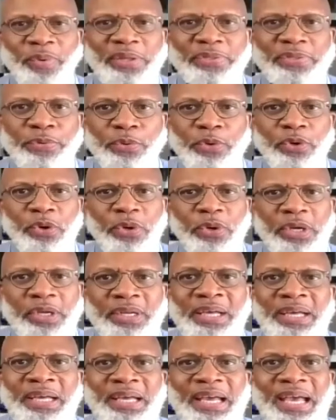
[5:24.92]
the way through
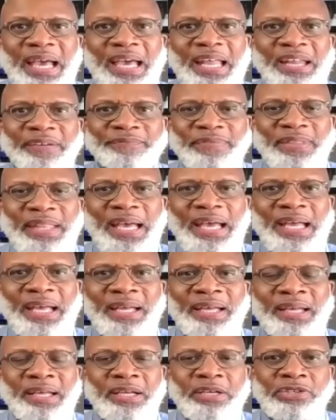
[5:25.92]
court. And if
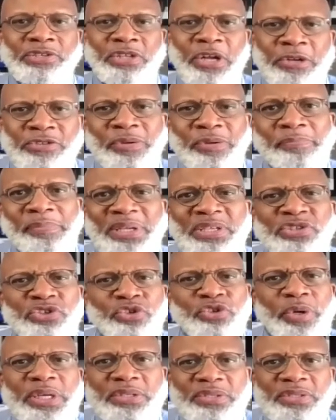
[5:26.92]
they start to
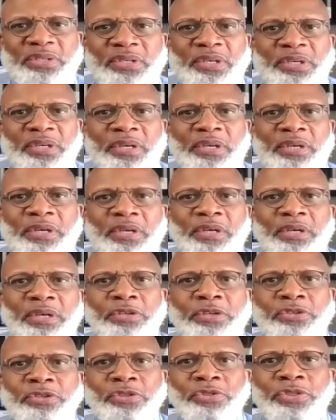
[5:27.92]
mistrust
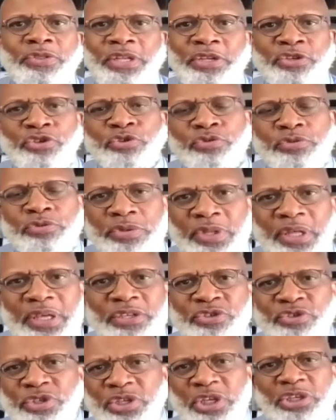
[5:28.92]
the, ju-
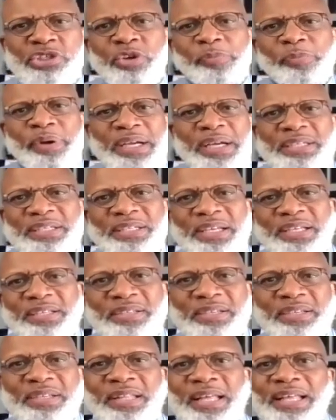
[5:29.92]
the judicial
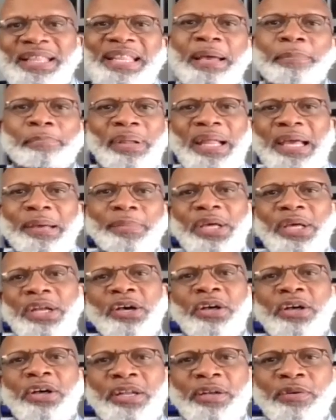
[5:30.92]
process, then they blame it
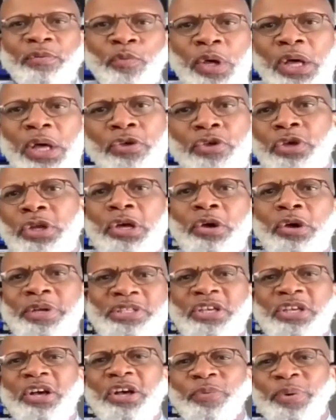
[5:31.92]
on, well, you know,
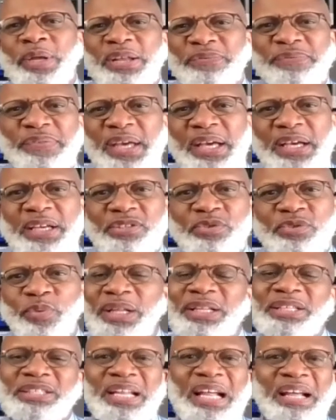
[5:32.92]
it's already fixed.
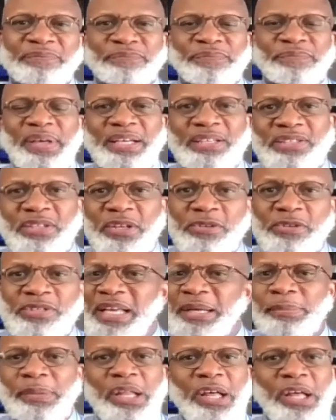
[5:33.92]
Well, it's not fixed.
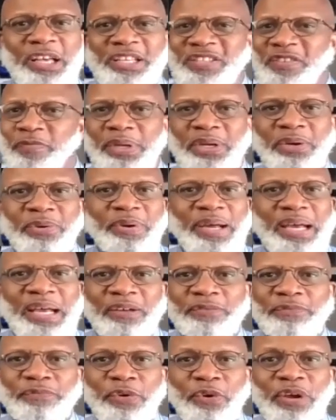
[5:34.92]
Those same laws have been
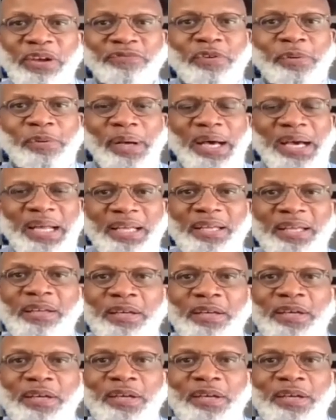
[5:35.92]
around for everybody